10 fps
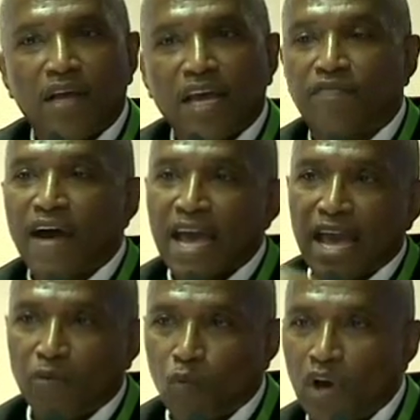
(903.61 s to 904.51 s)
If I
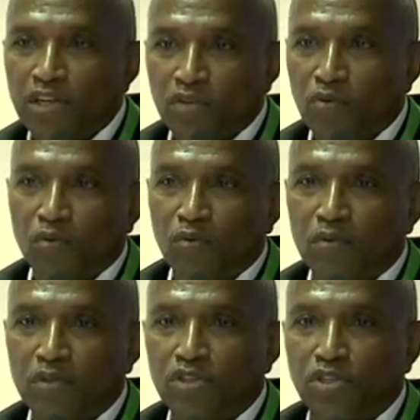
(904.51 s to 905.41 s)
had one tool
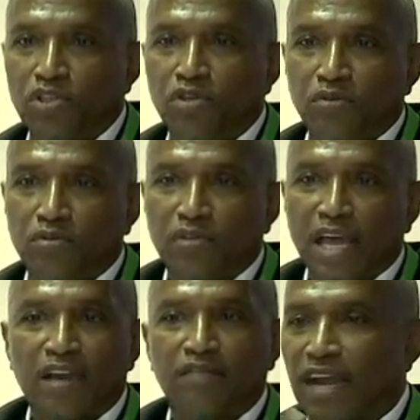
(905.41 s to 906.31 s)
to use
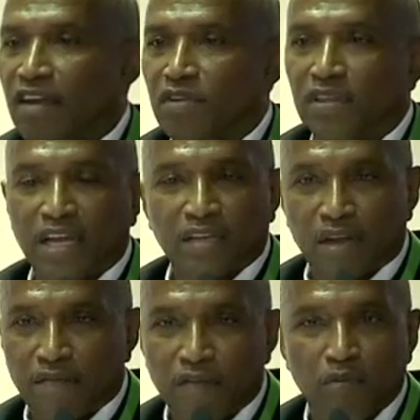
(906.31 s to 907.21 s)
out of everything that
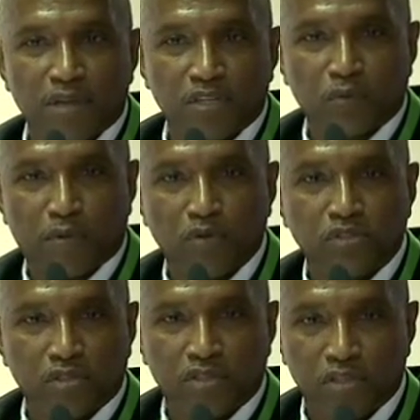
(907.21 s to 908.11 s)
I've ever been
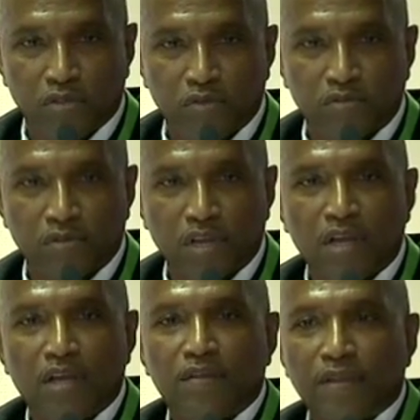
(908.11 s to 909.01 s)
exposed to use
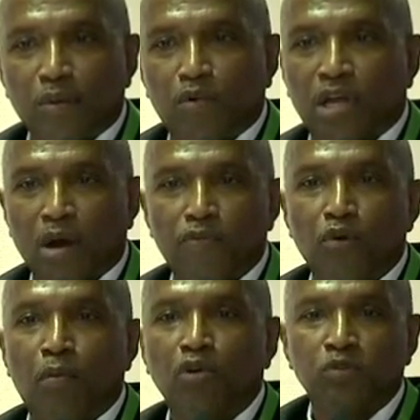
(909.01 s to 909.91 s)
that would help the
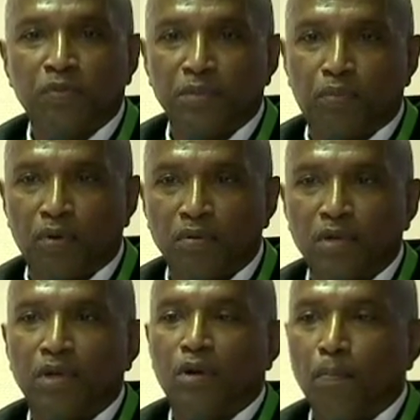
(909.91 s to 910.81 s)
most people
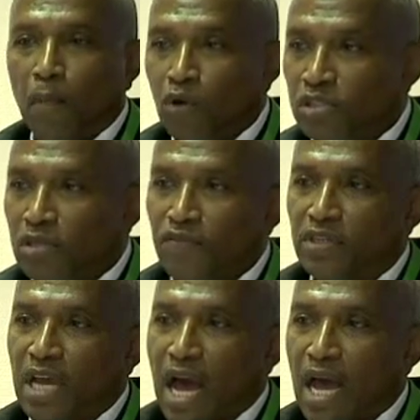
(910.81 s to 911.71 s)
most of the
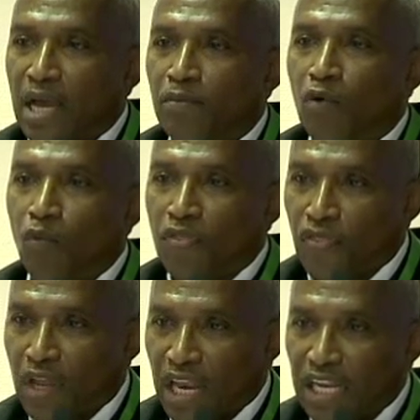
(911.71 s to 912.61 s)
time with
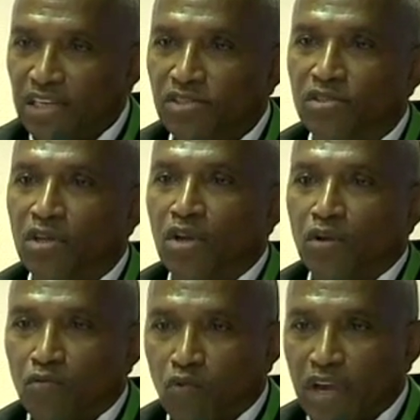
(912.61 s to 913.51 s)
the least
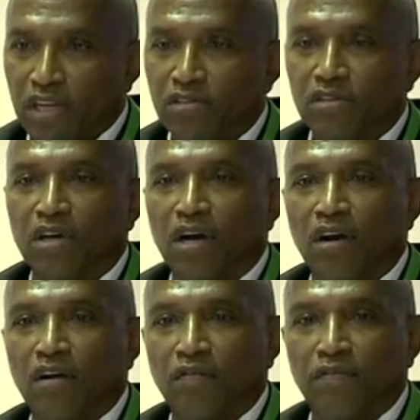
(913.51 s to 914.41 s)
risk
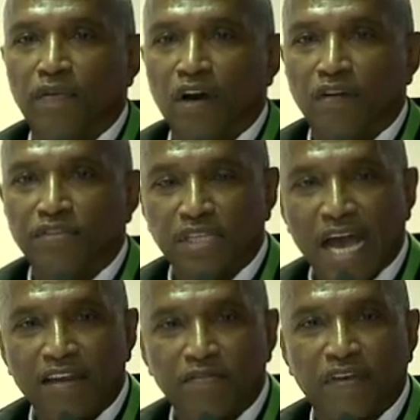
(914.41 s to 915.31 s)
of
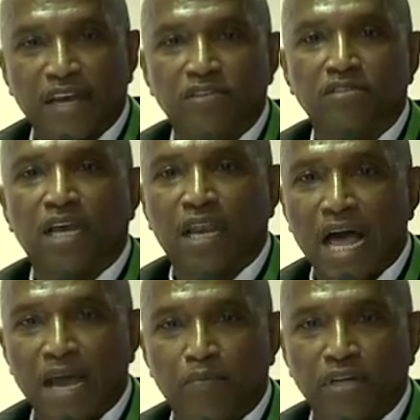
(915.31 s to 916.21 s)
side effects and
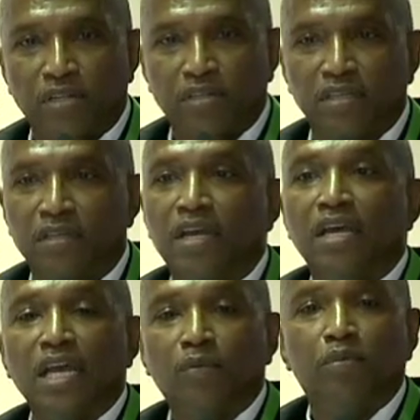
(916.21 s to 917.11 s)
liability,
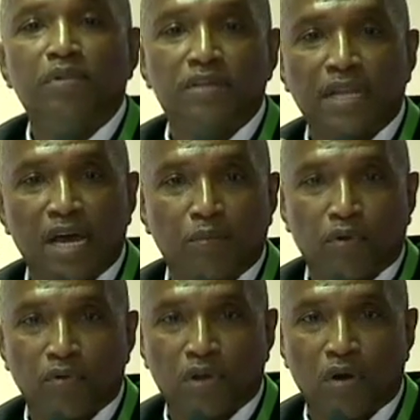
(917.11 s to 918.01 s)
it would be the NADA
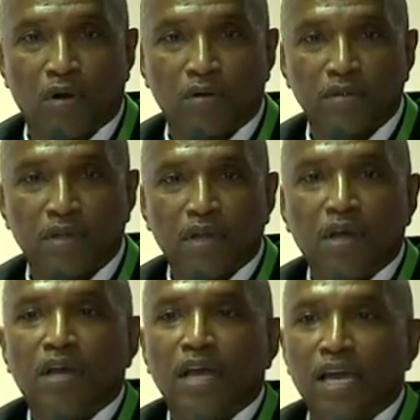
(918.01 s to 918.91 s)
protocol.
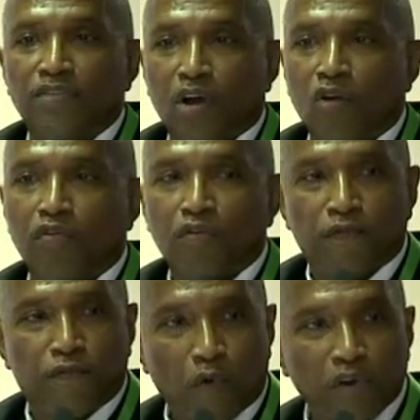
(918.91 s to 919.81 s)
In the over
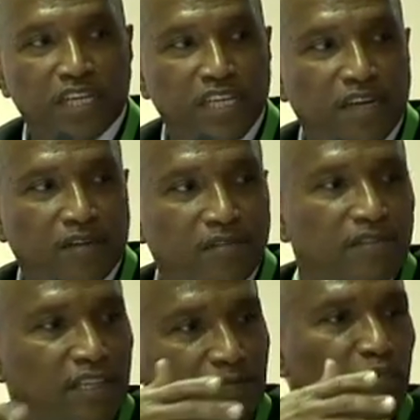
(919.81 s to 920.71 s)
40 years,
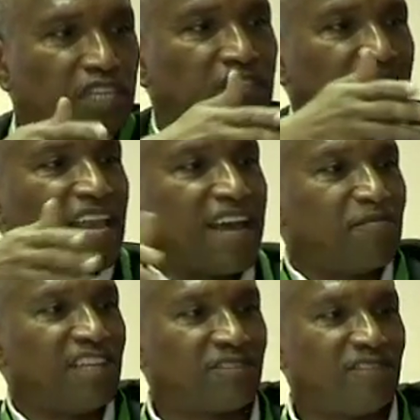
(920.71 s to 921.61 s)
please clap.
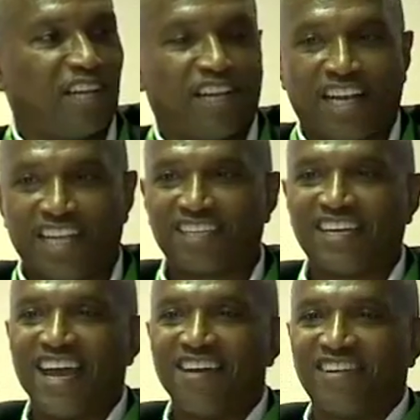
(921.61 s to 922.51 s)
Let's get
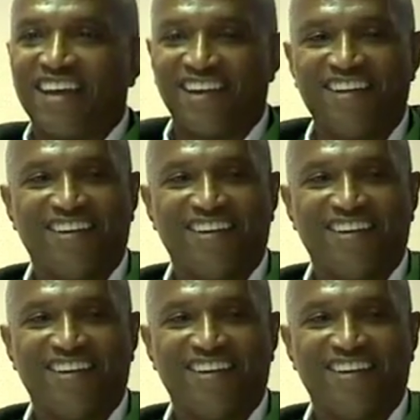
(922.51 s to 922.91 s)
a hand for that.